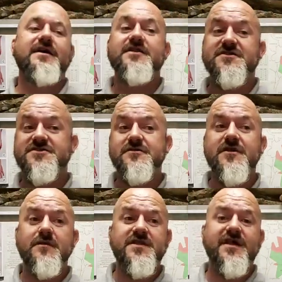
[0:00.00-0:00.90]
And the
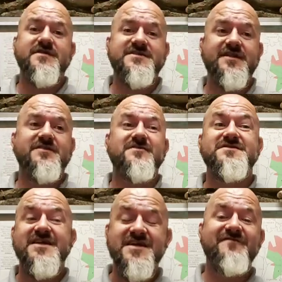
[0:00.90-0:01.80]

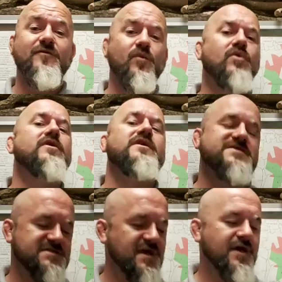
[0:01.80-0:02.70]
pseudo-Xenodon's even worse.